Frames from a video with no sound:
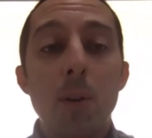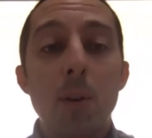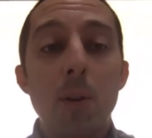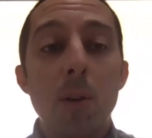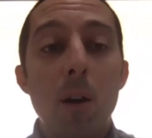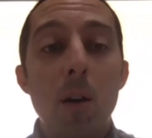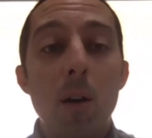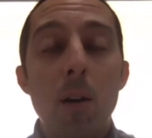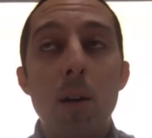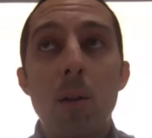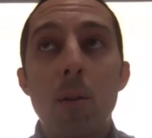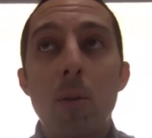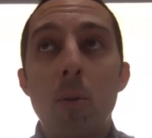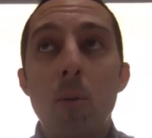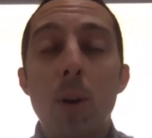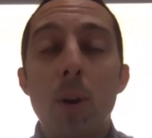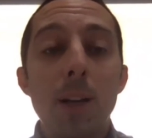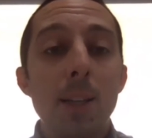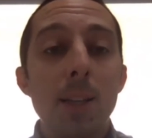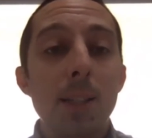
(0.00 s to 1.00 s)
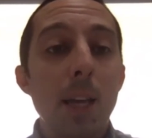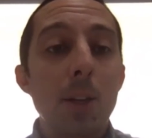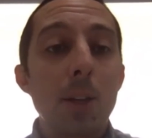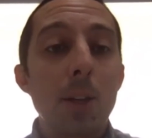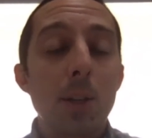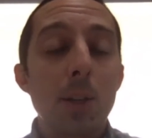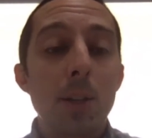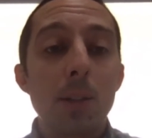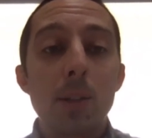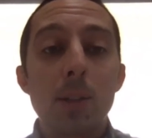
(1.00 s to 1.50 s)
are
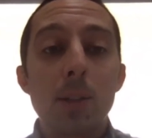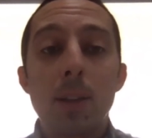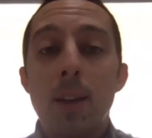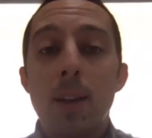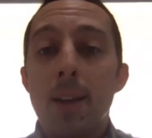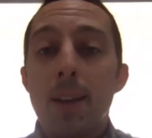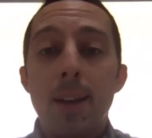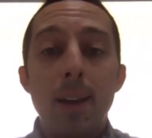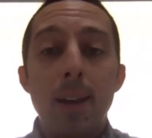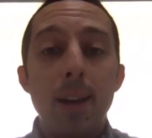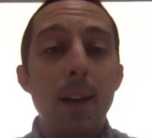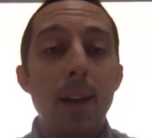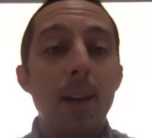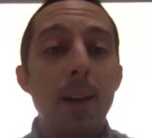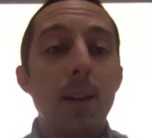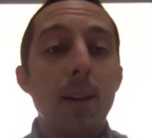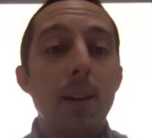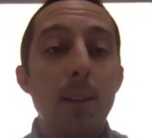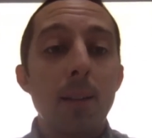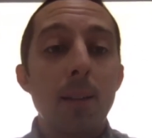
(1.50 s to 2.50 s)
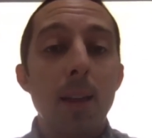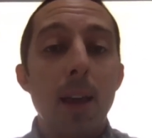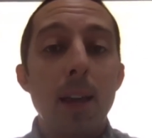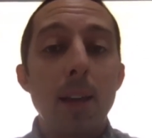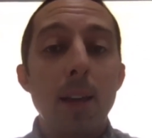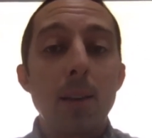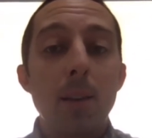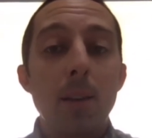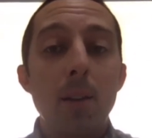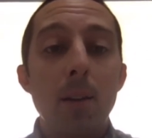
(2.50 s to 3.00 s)
organizations that
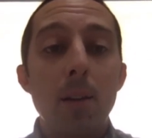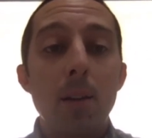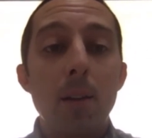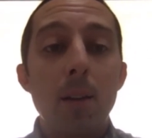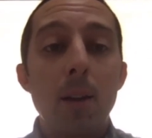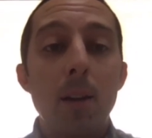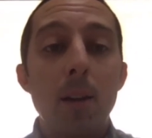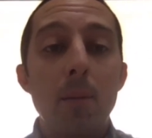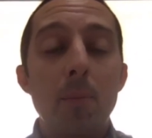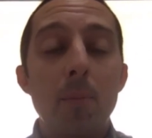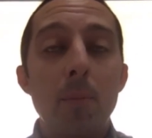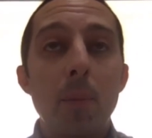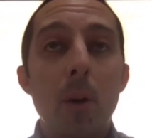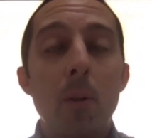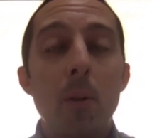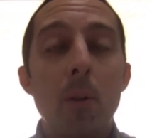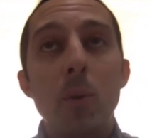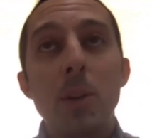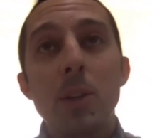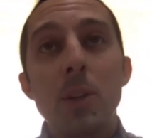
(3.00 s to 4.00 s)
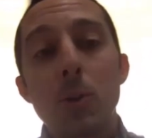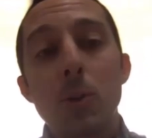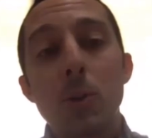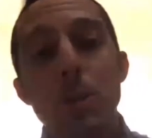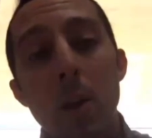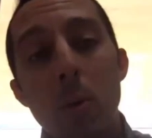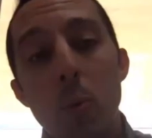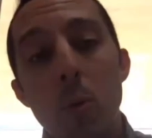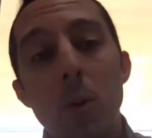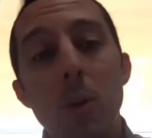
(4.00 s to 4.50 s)
are research
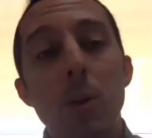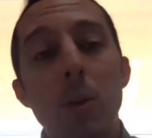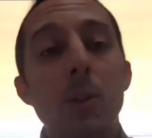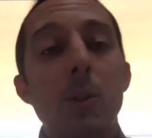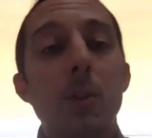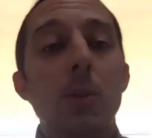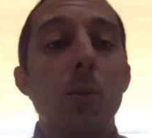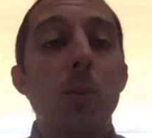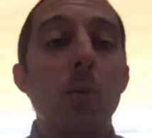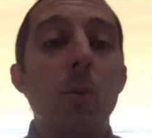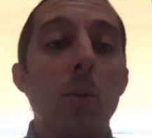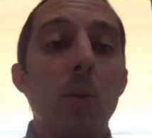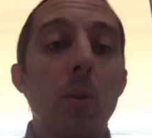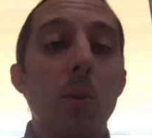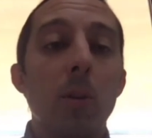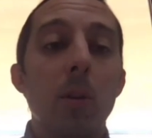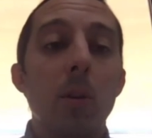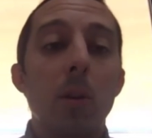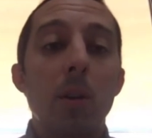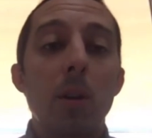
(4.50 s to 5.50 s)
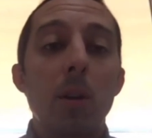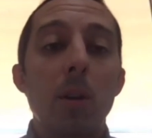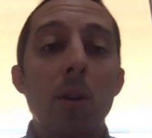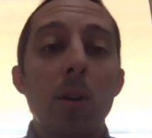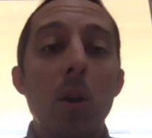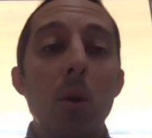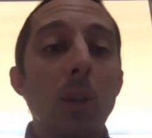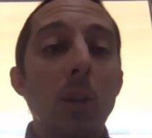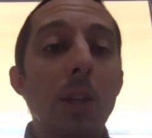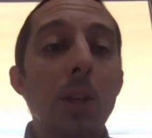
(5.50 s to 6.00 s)
networks or
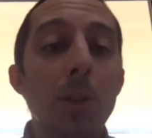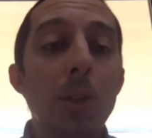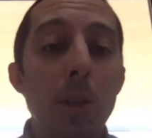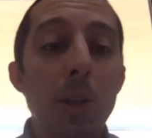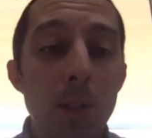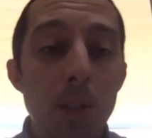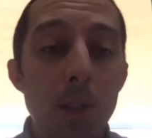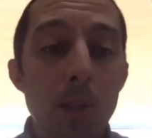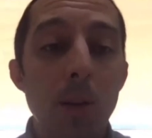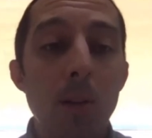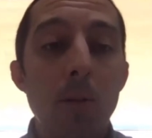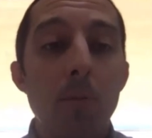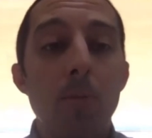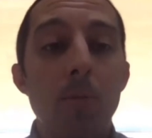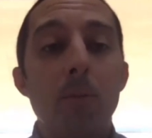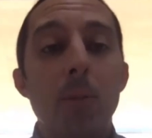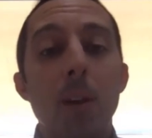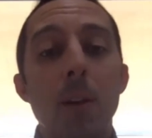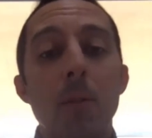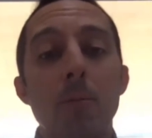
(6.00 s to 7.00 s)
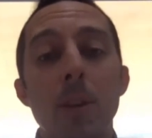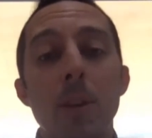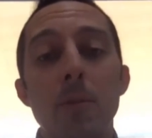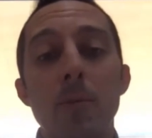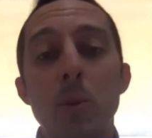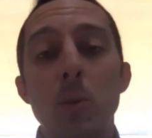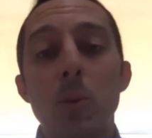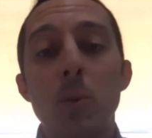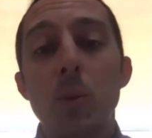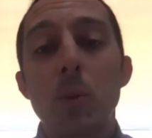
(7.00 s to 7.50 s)
coalitions of
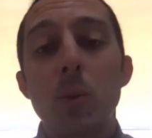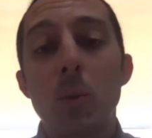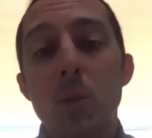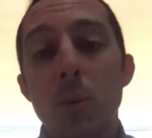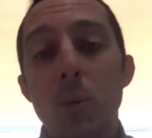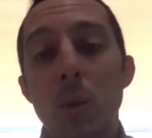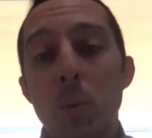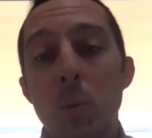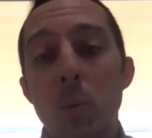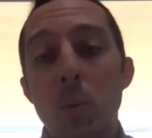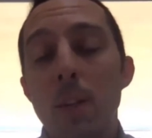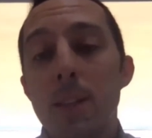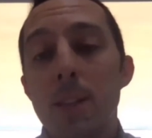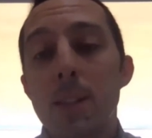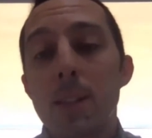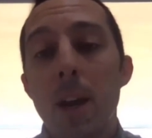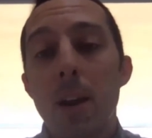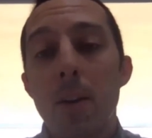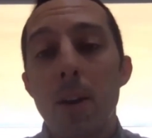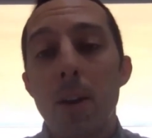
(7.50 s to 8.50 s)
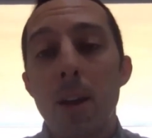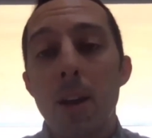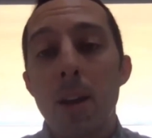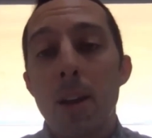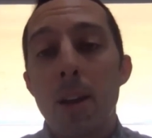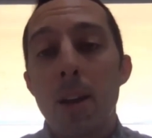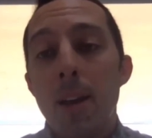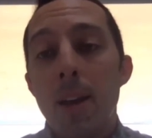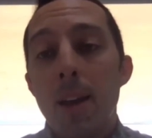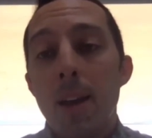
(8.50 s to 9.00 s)
individuals who are doing work in this area
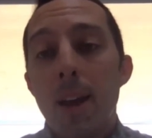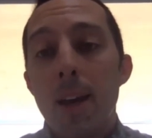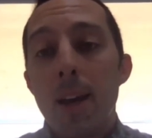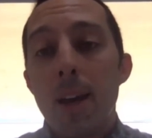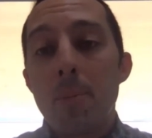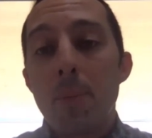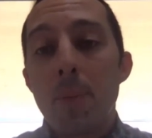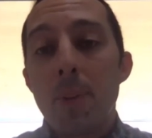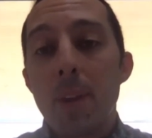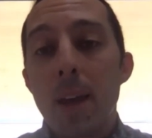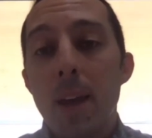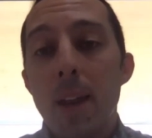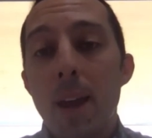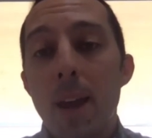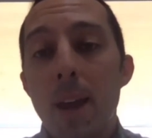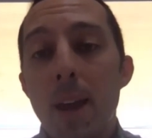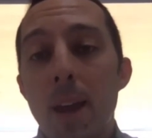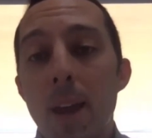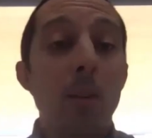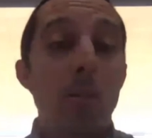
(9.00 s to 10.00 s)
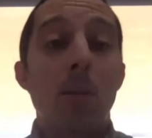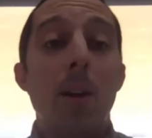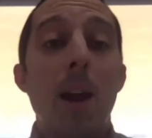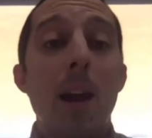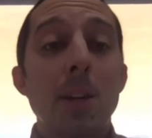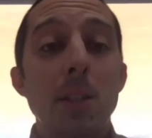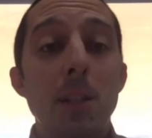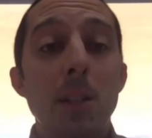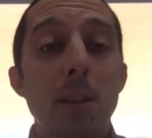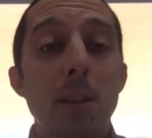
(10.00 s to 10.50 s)
that I think are
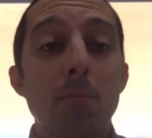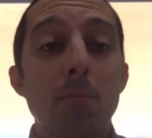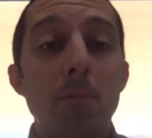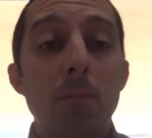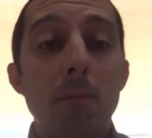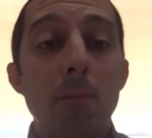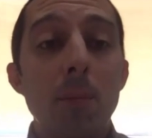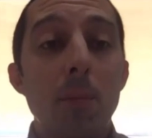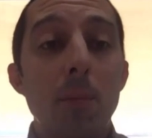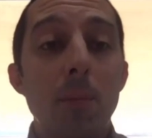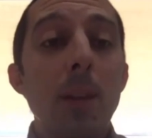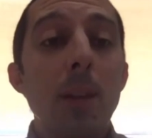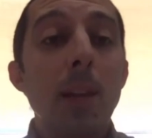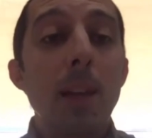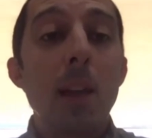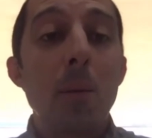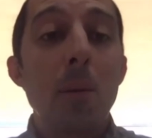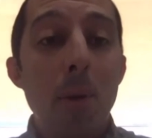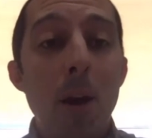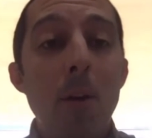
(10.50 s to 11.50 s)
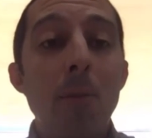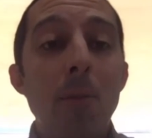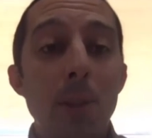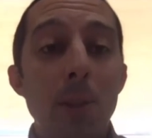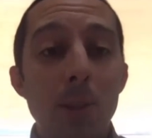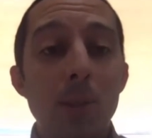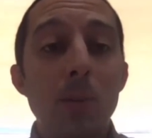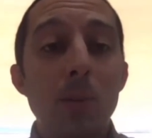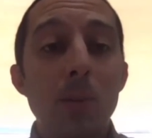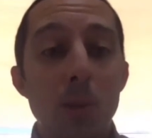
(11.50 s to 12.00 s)
actually thinking about these
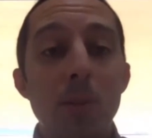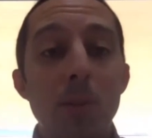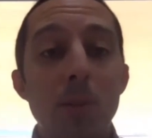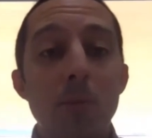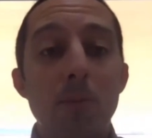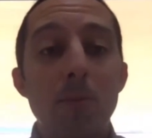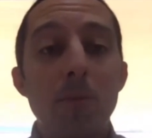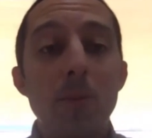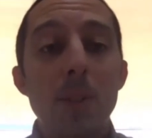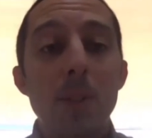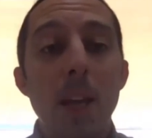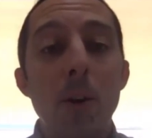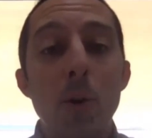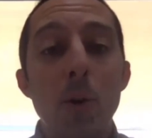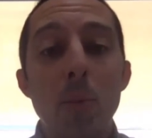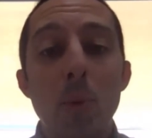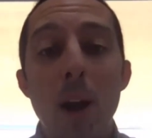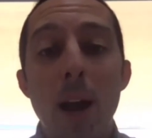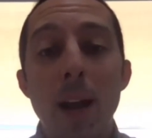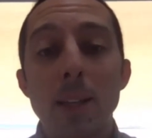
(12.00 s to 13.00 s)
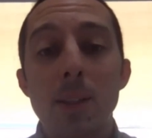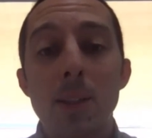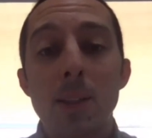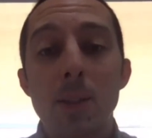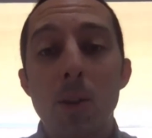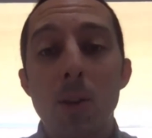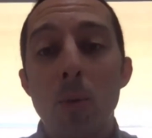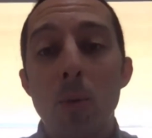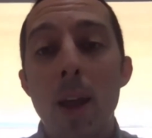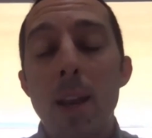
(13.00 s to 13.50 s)
sorts of standard practices
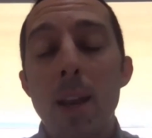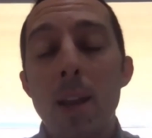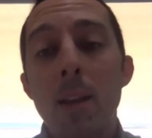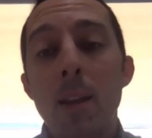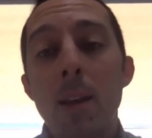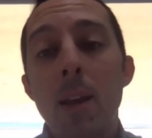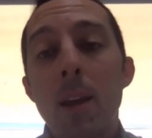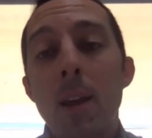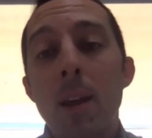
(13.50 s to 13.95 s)
already.